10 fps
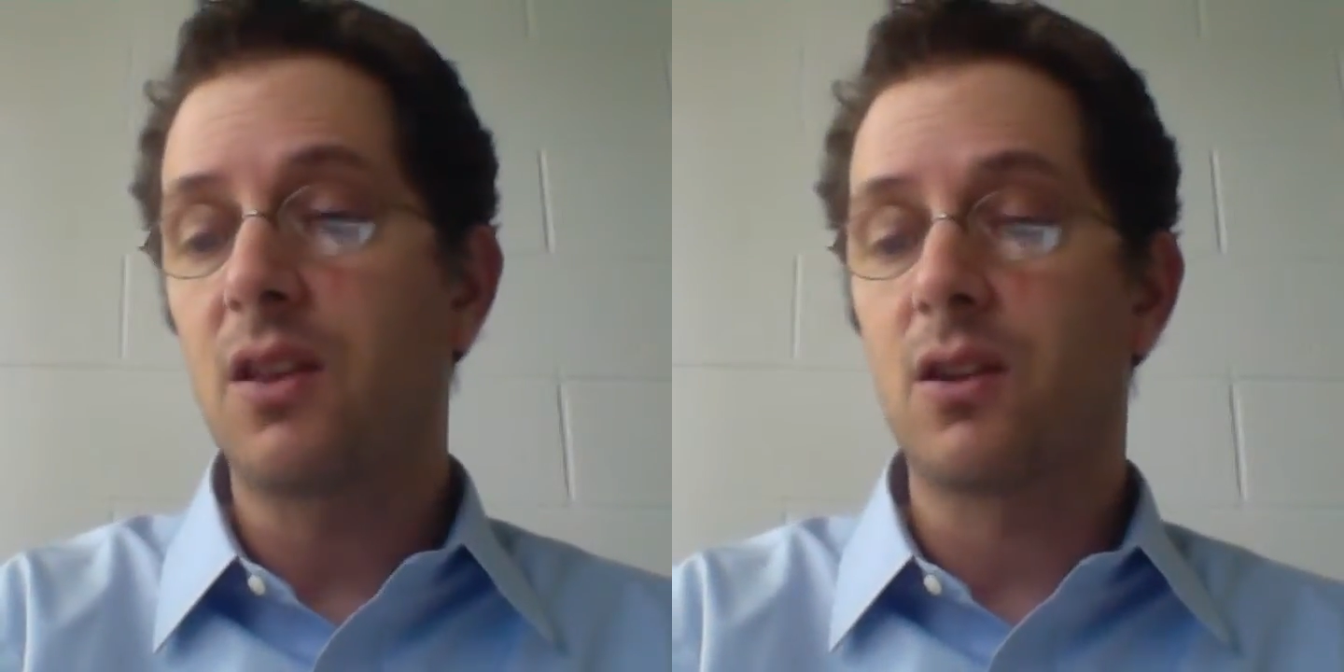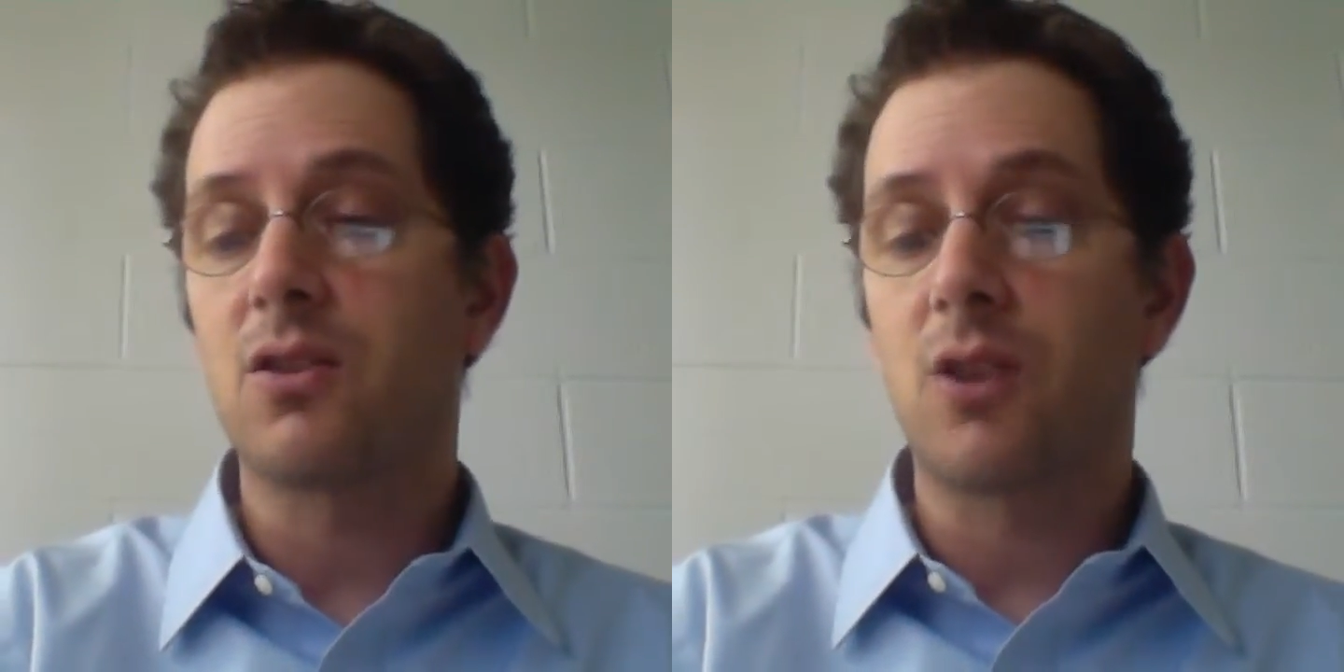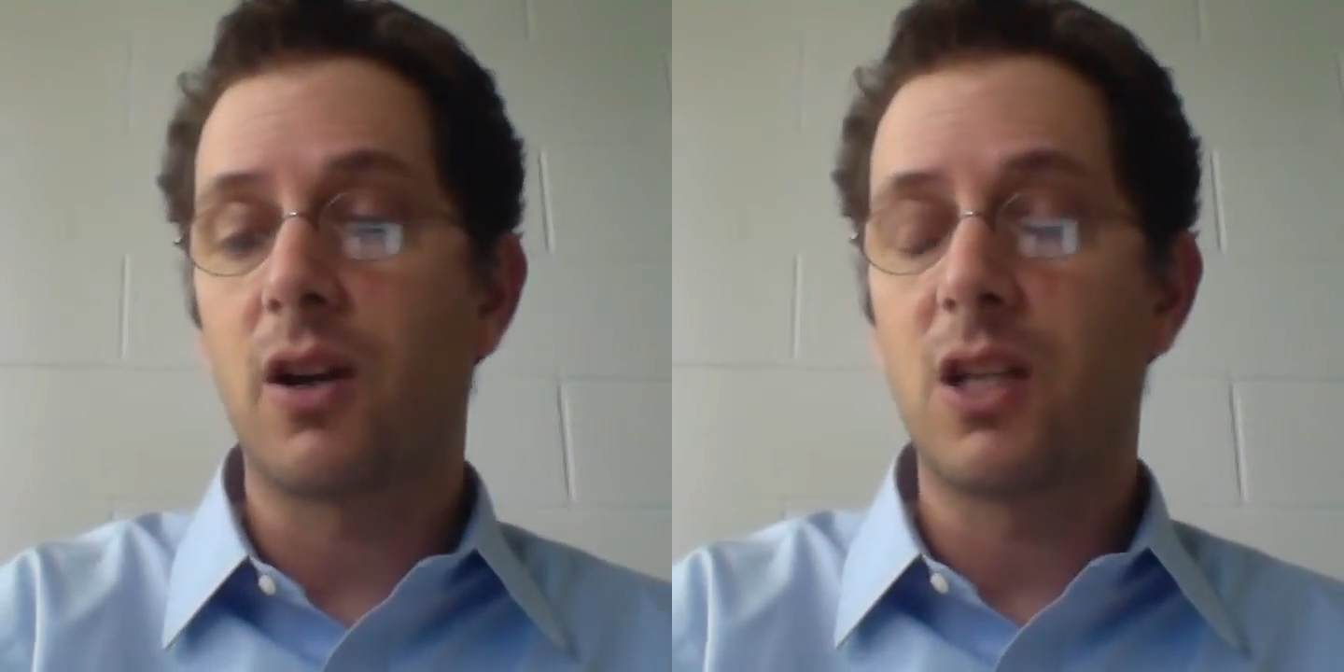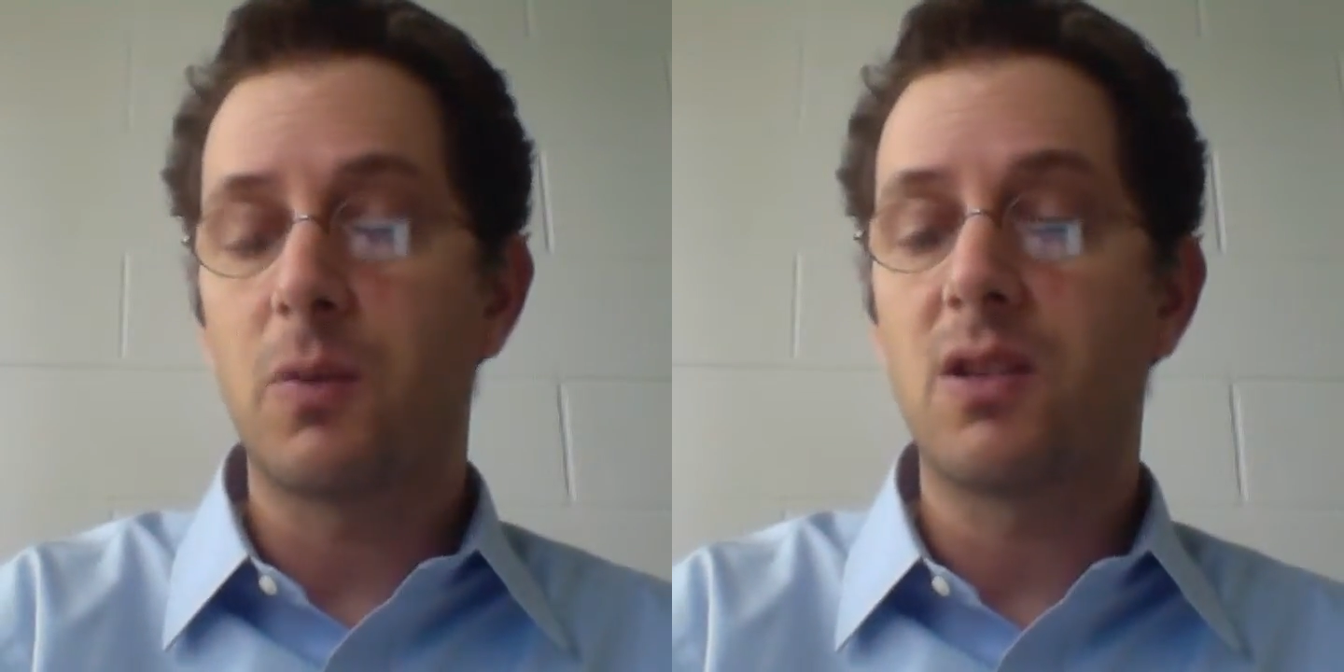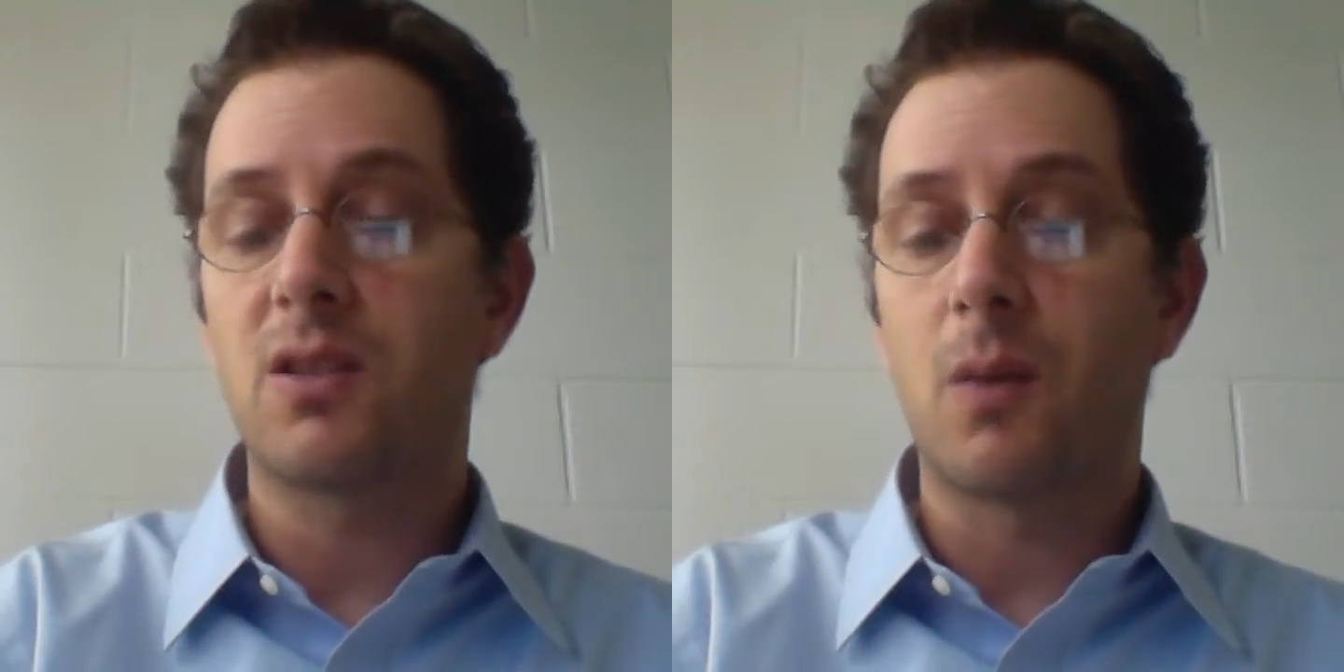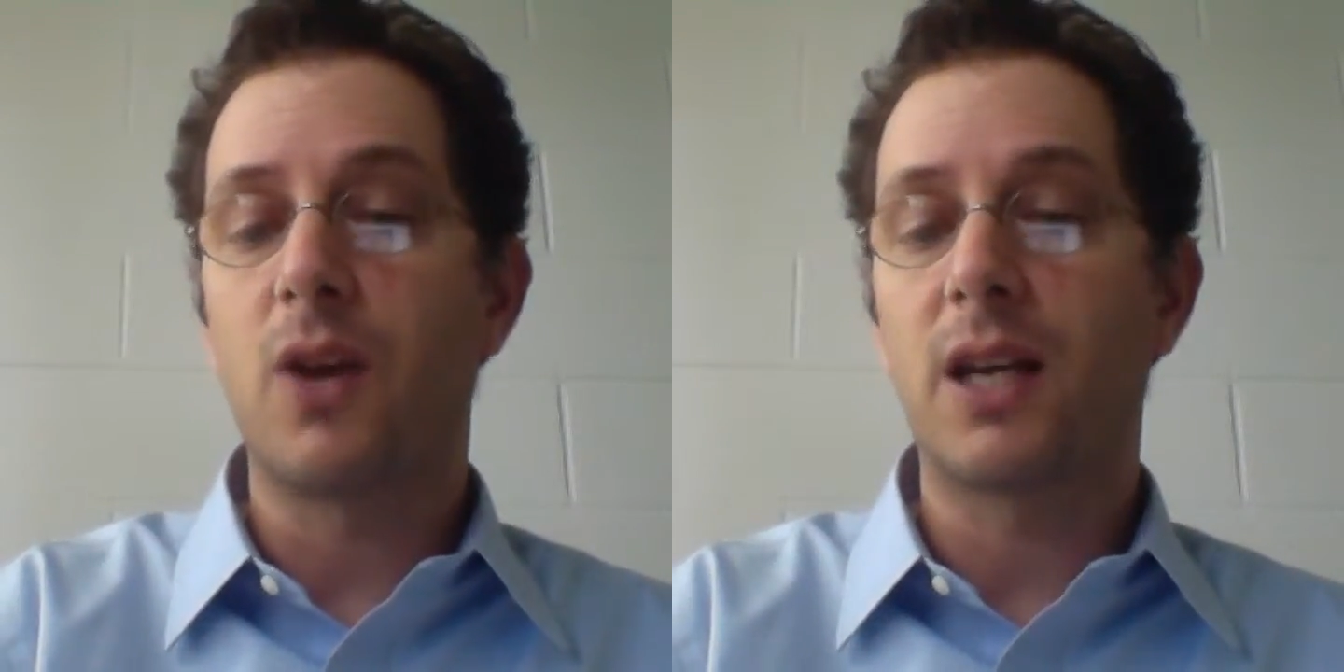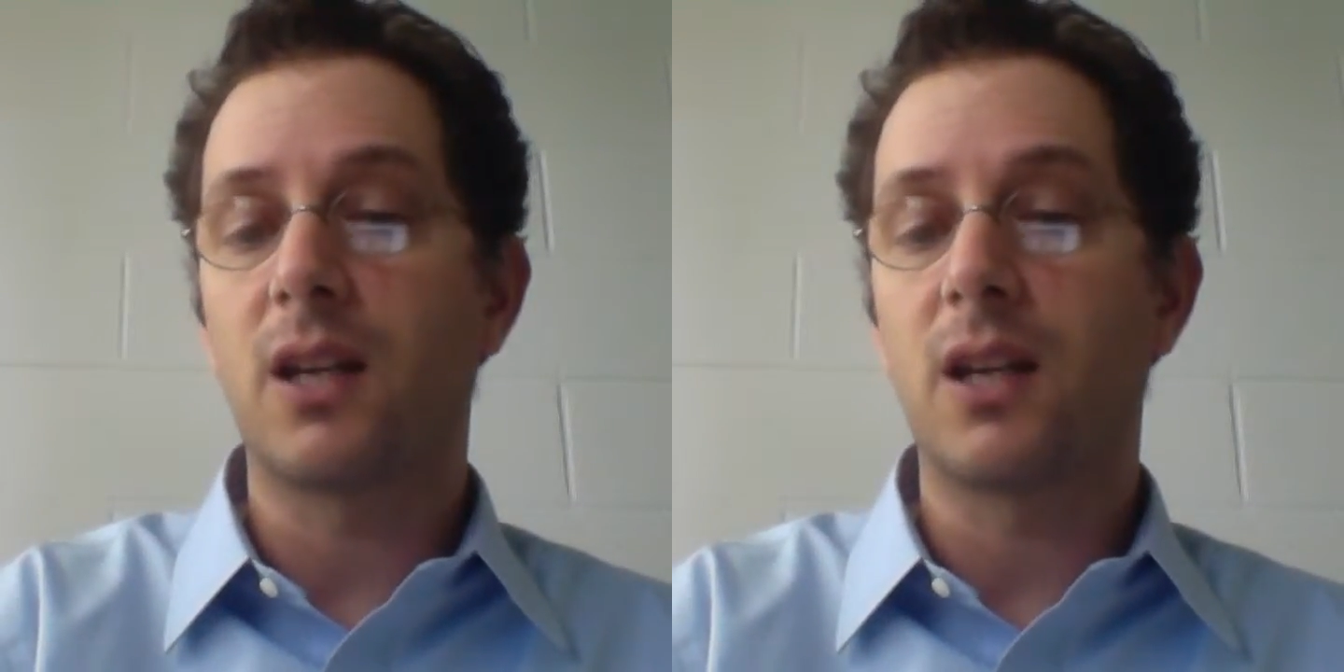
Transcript: I think there's starting to be some